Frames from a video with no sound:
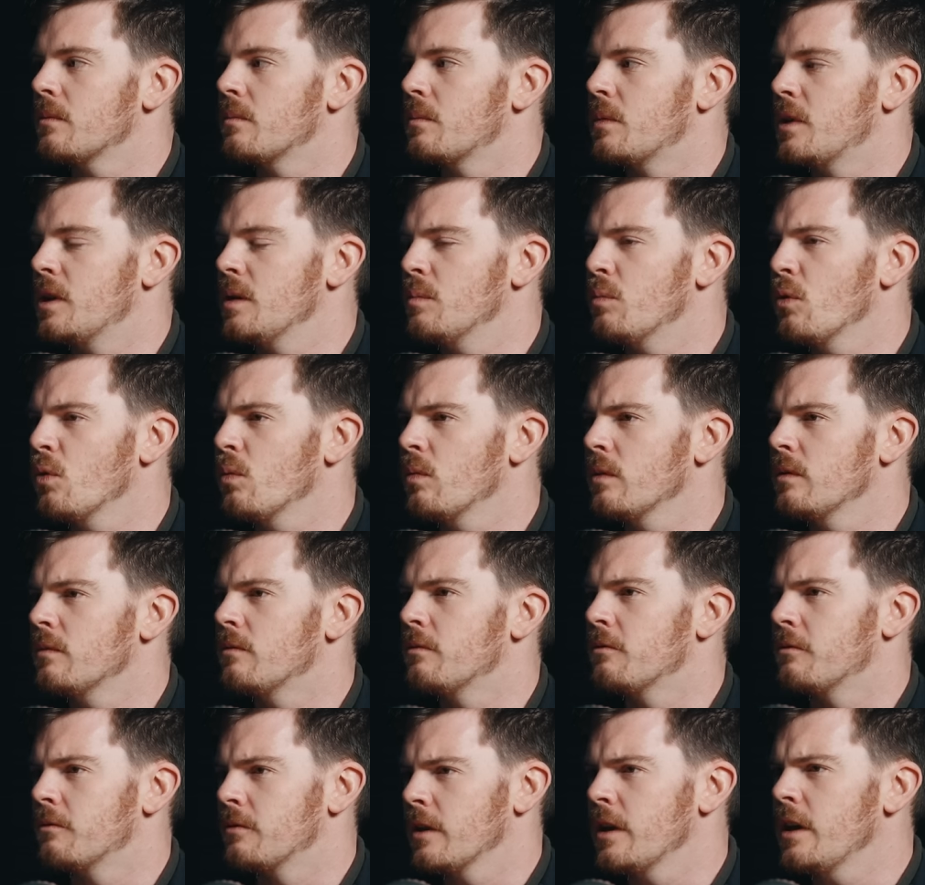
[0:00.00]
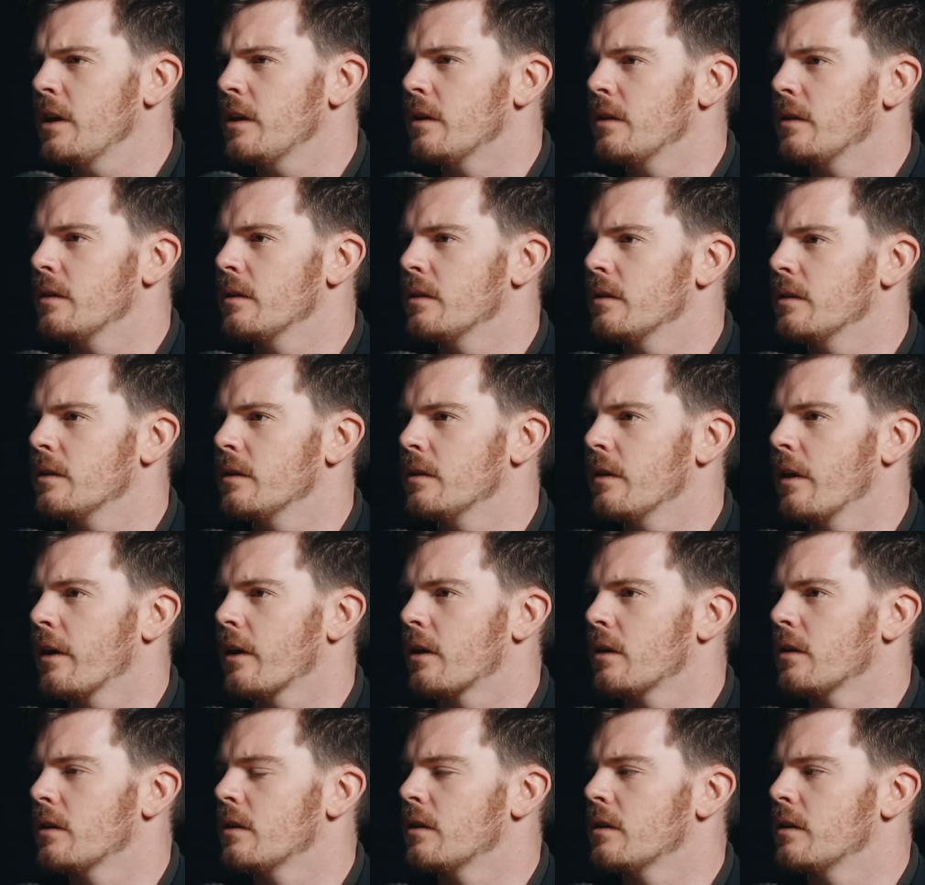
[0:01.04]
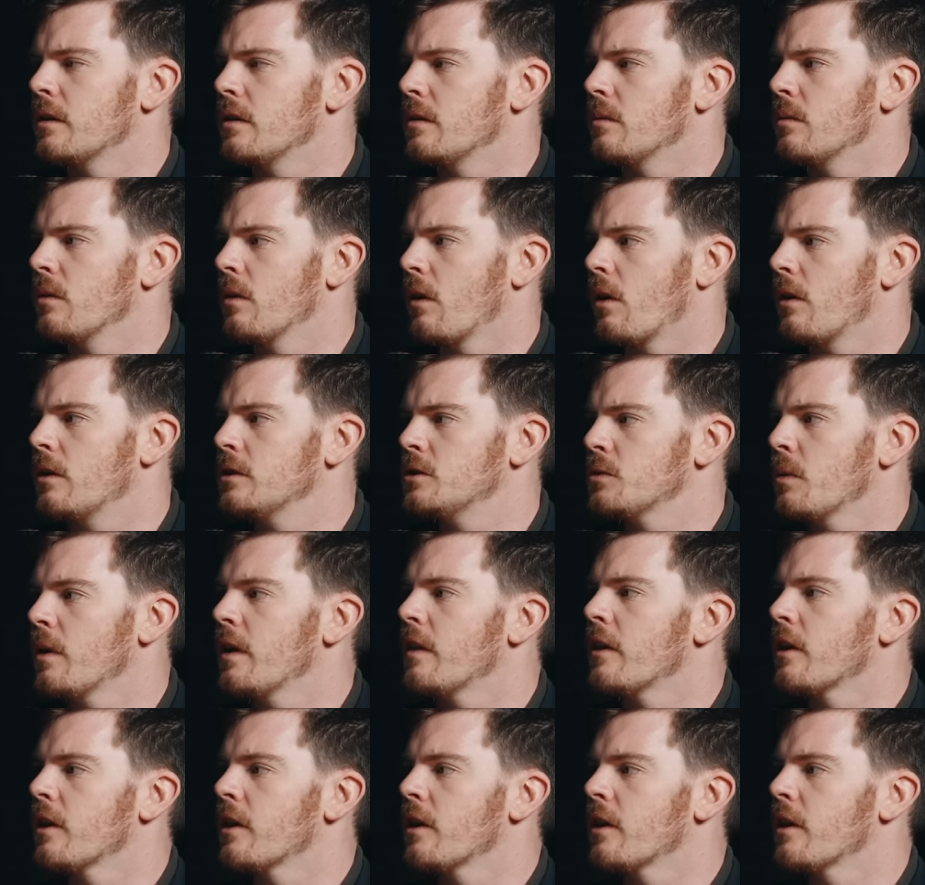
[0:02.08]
people would flee in like in a large way.